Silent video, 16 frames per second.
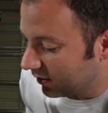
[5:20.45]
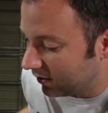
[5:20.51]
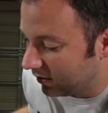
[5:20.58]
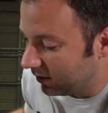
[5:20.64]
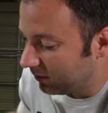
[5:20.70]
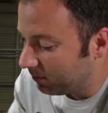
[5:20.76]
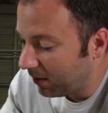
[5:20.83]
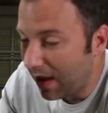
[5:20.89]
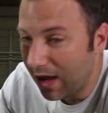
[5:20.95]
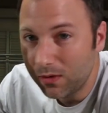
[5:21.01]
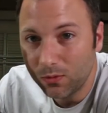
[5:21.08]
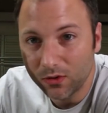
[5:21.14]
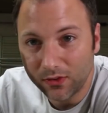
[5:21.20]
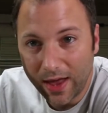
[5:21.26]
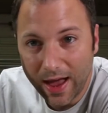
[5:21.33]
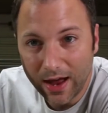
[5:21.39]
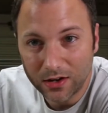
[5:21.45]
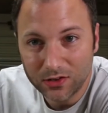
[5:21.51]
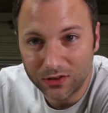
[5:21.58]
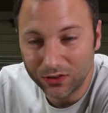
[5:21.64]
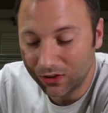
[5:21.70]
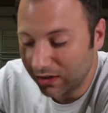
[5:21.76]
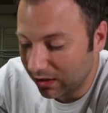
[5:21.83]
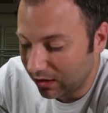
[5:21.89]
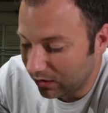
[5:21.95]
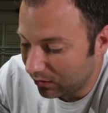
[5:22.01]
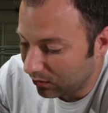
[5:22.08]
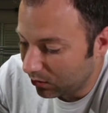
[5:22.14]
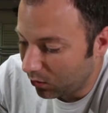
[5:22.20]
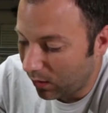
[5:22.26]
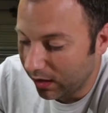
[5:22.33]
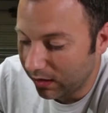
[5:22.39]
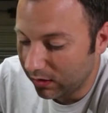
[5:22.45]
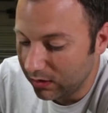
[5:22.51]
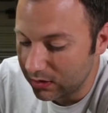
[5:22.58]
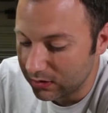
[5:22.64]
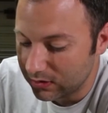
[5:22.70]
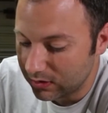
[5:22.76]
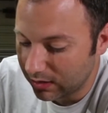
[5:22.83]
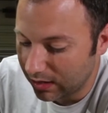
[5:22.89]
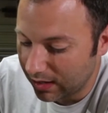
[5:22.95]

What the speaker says: the bed was actually quite loose,